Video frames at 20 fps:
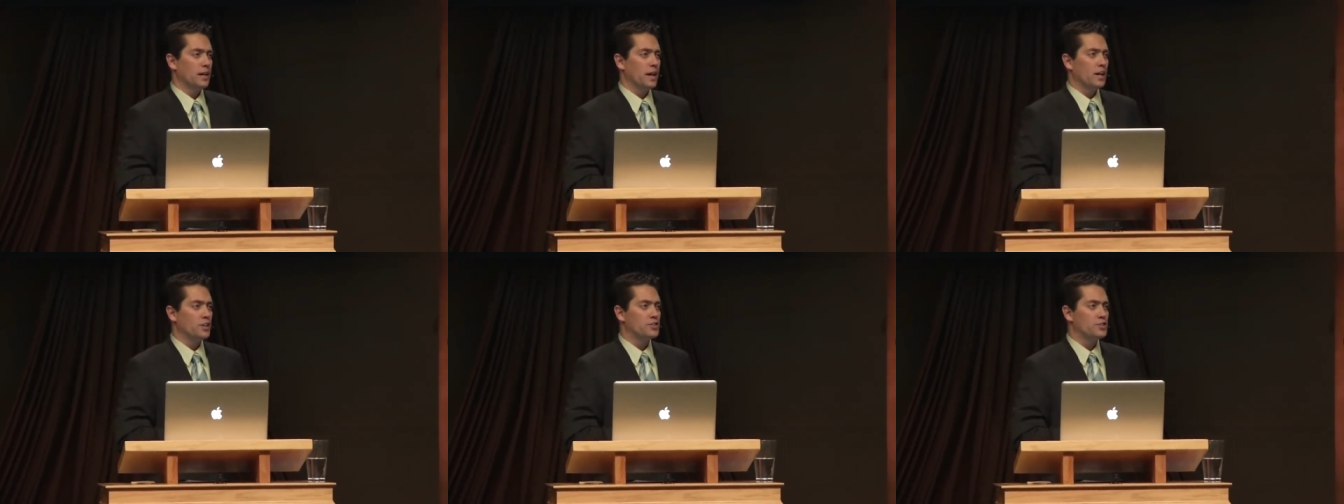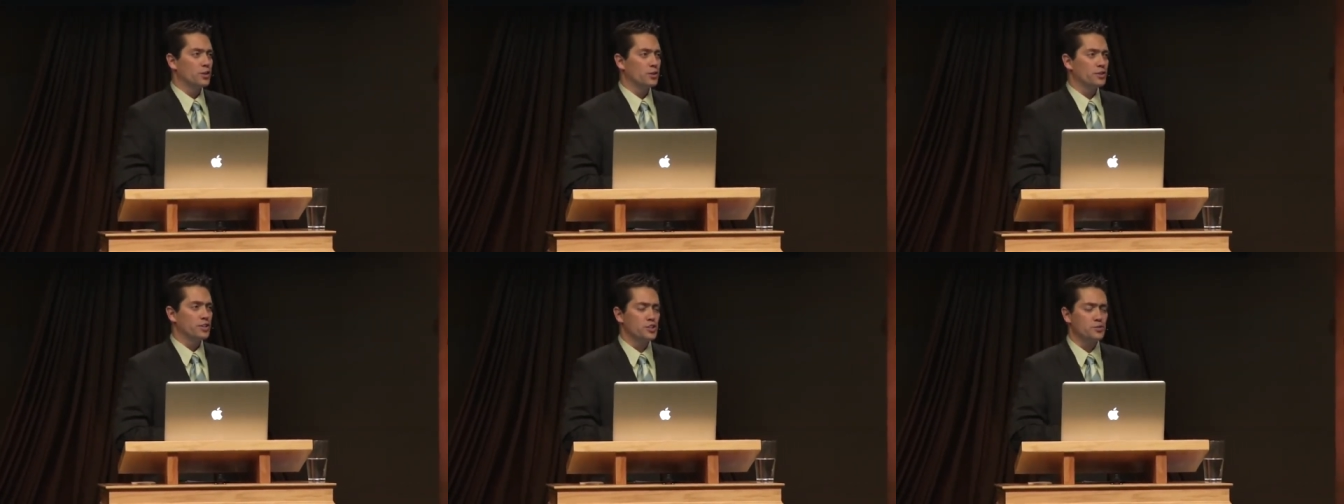And
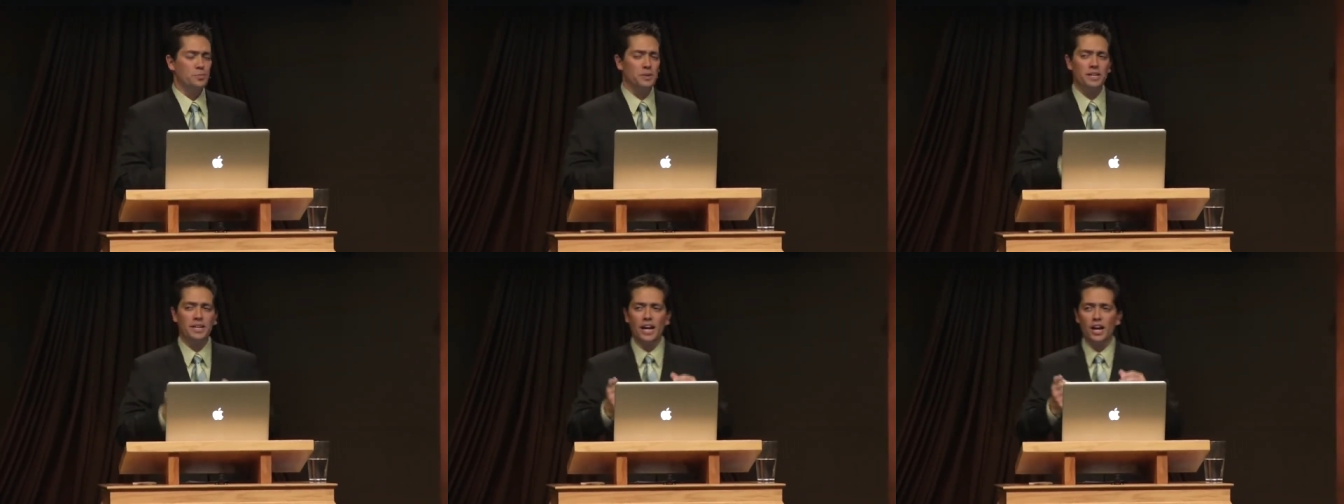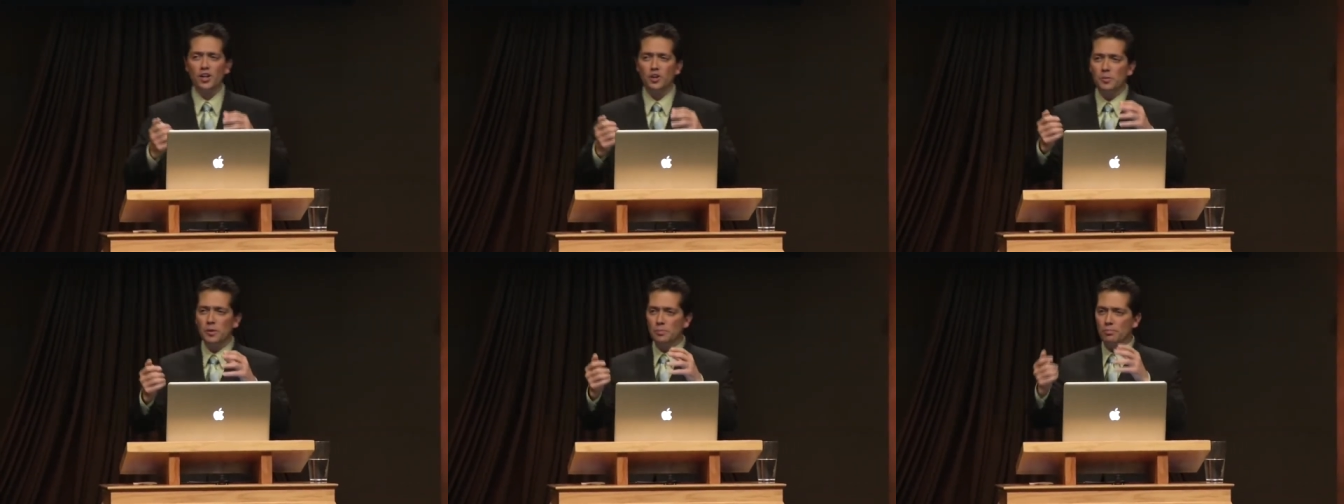so this
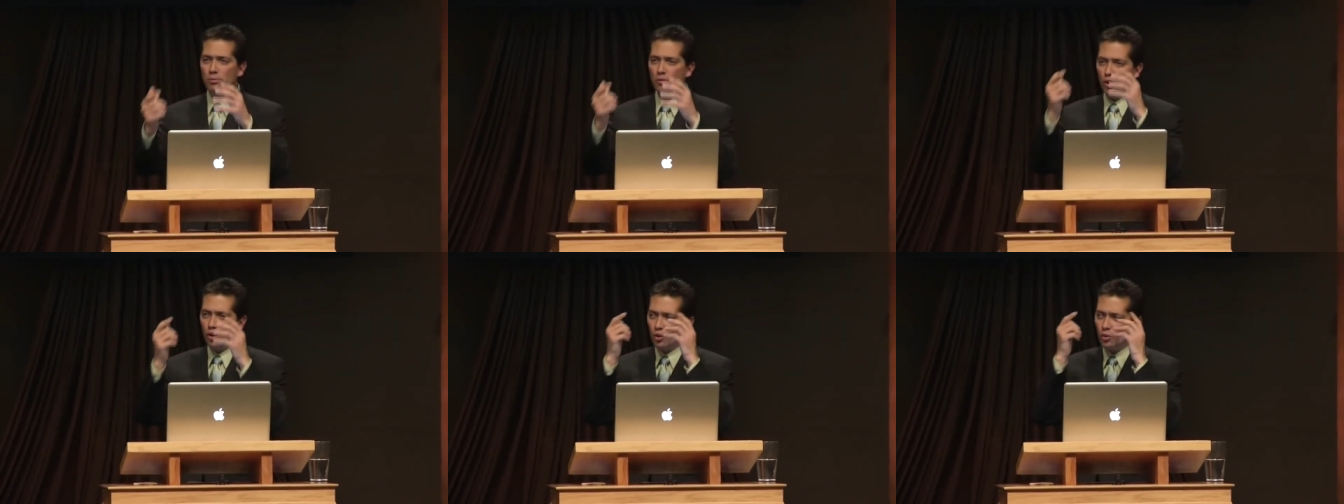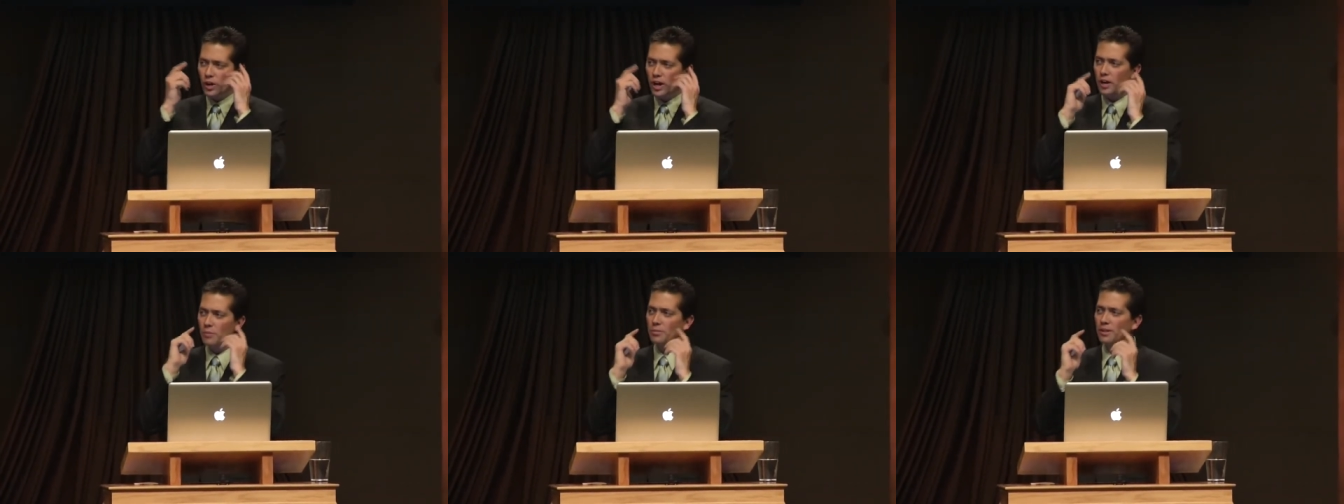began to be
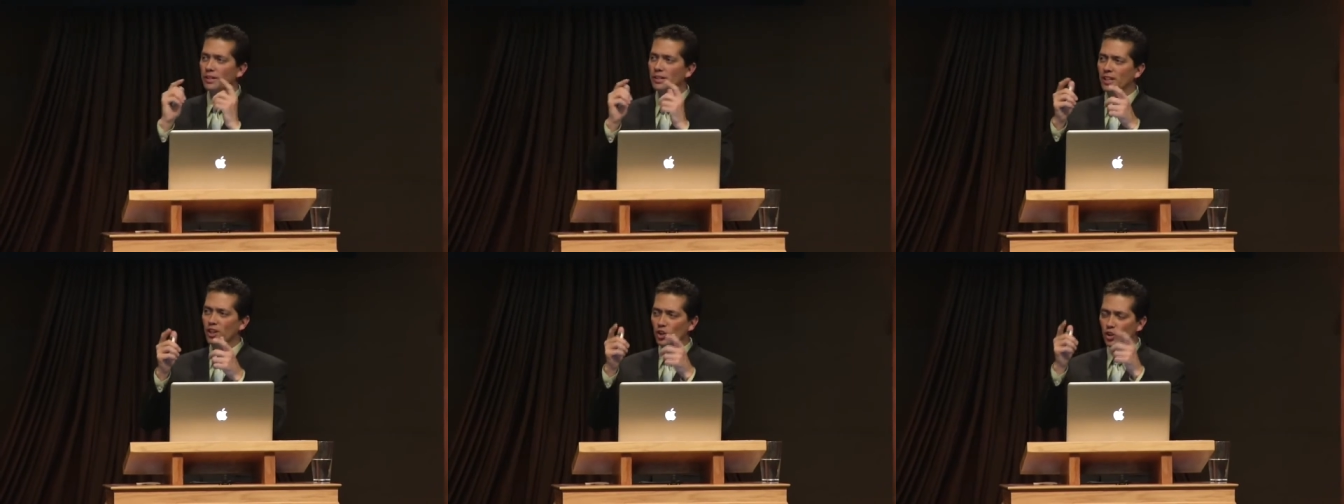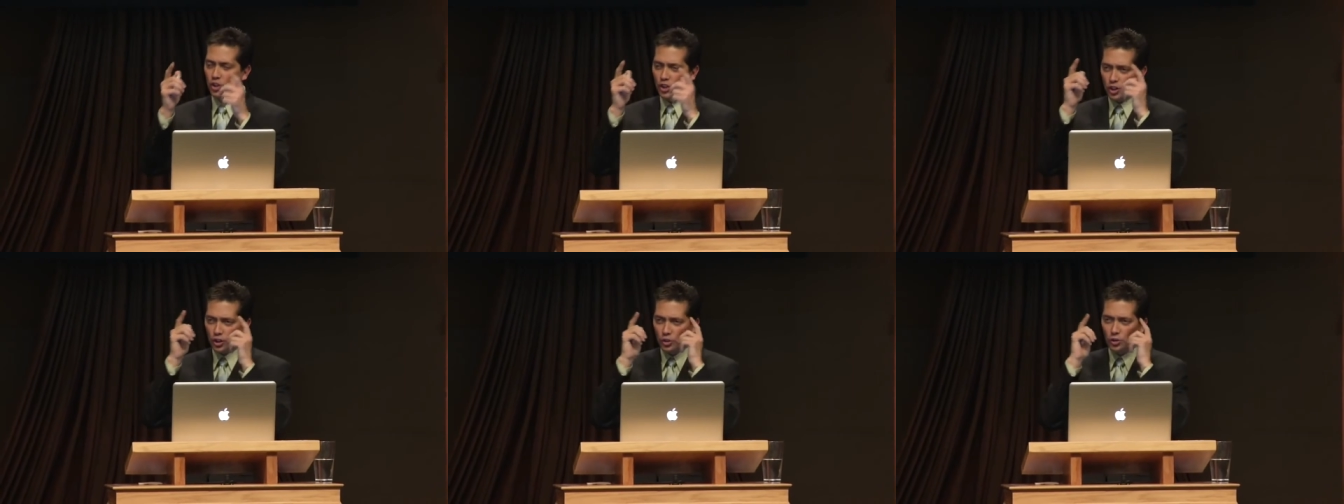programmed in
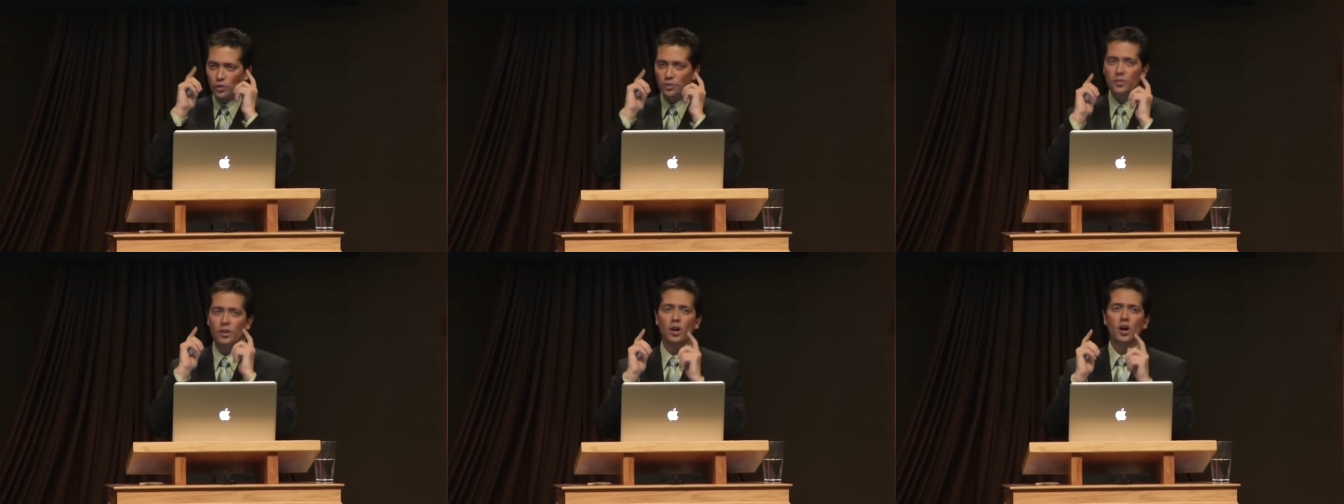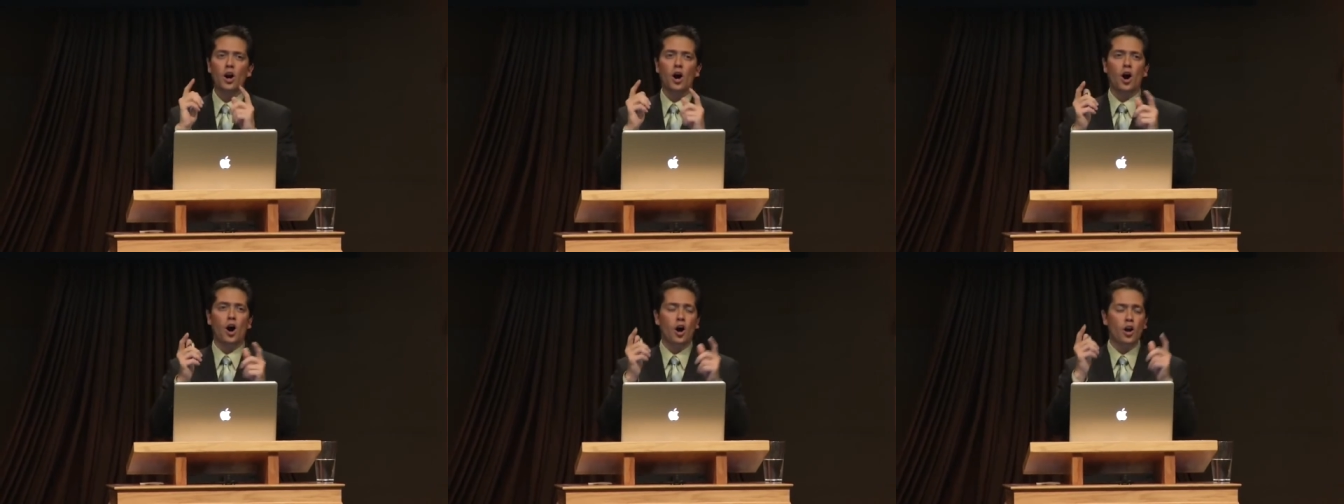little girls
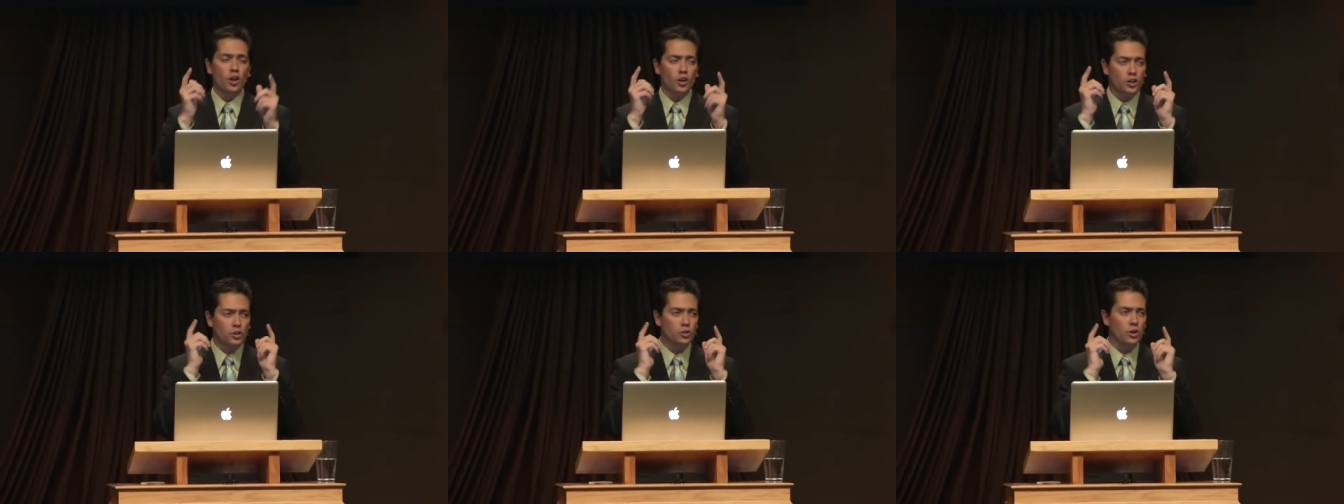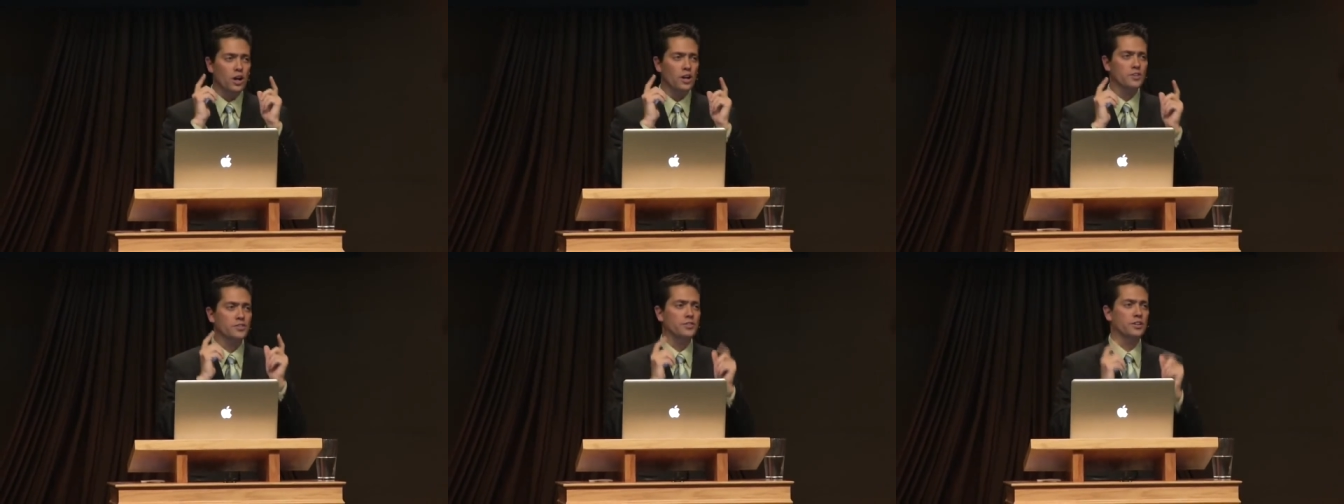all
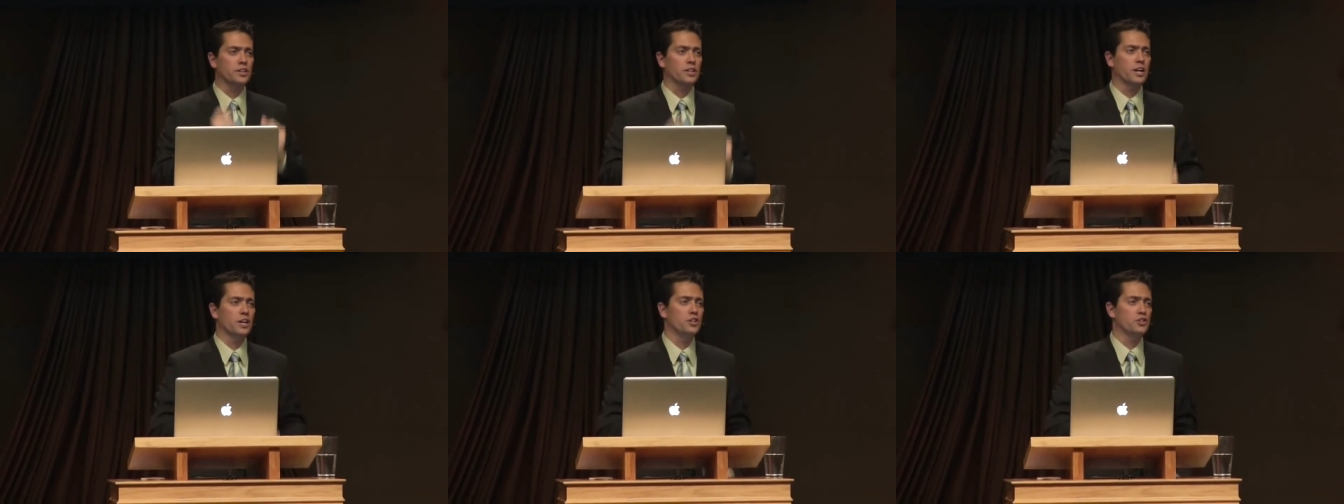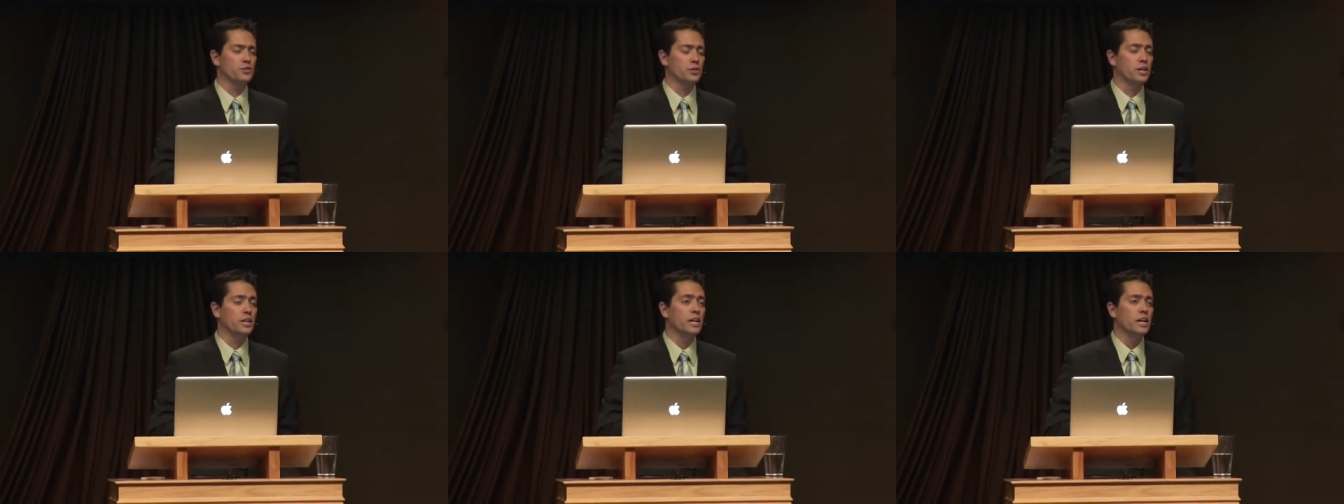across the
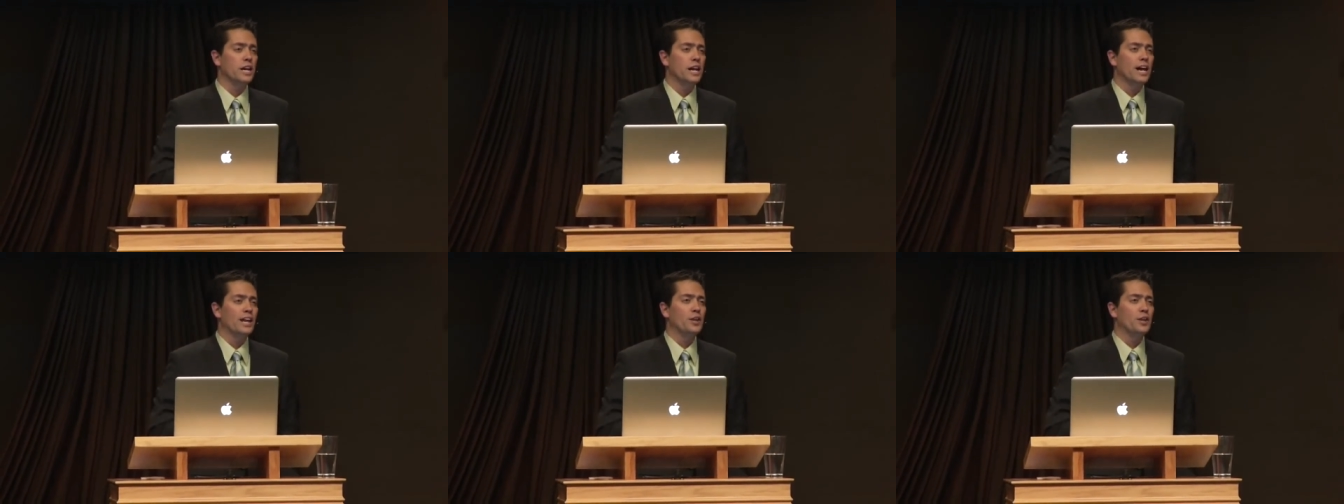country,